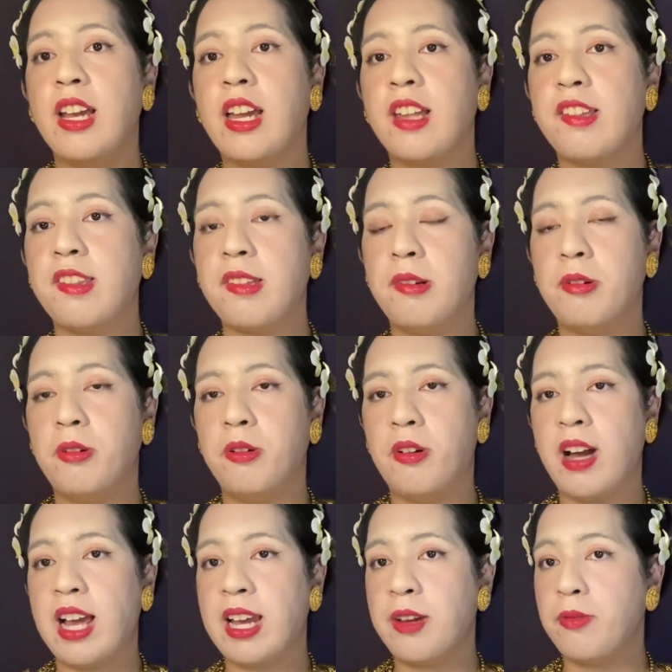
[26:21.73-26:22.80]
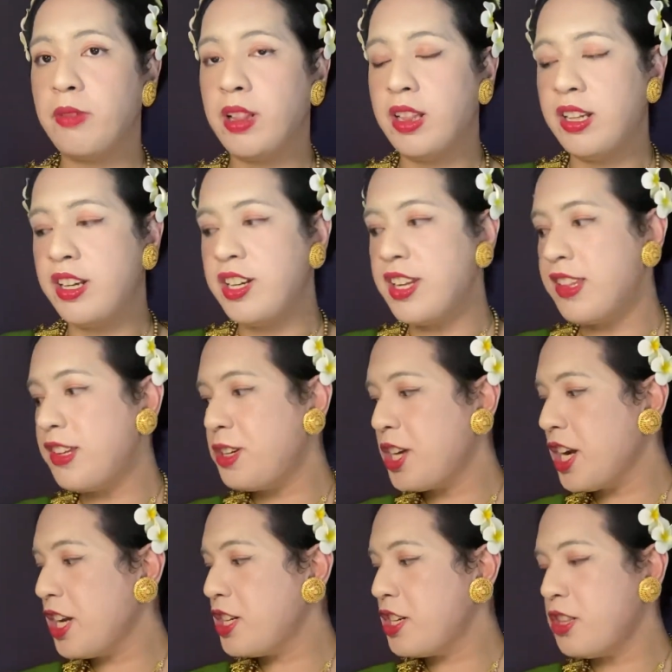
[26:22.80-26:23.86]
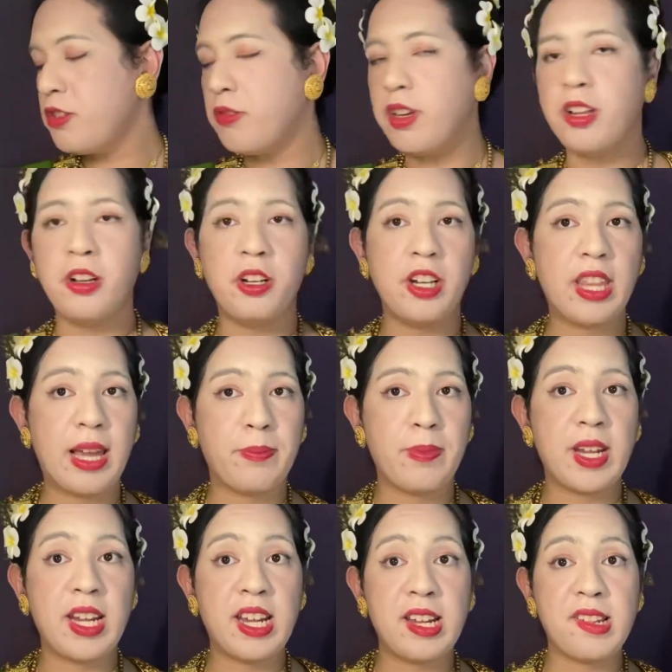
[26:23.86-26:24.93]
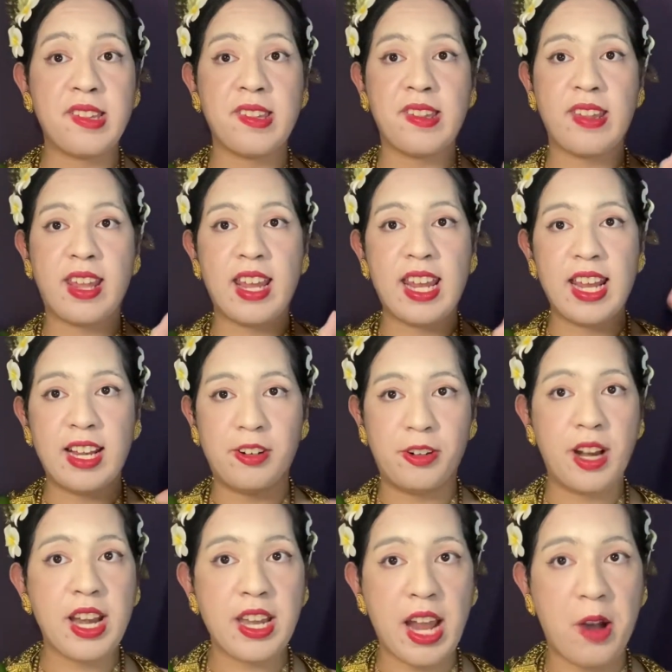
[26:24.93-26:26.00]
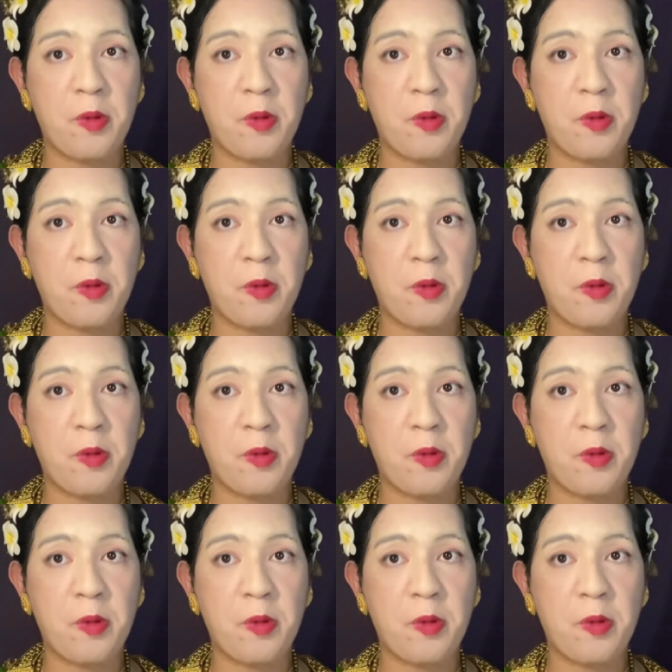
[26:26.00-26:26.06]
So I will just change into another tapis right now.